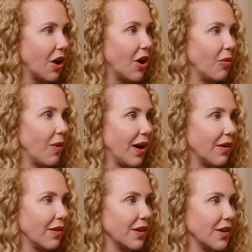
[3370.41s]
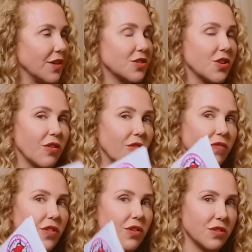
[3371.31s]
Oh wow! Saturday. So
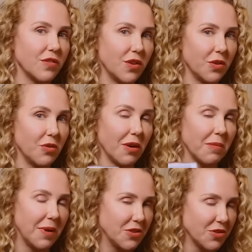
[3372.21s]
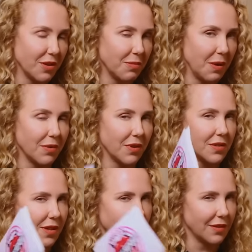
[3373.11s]
for those of you who are Patreon
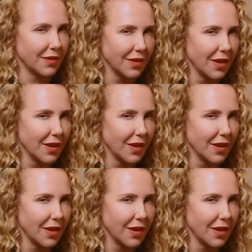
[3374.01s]
members and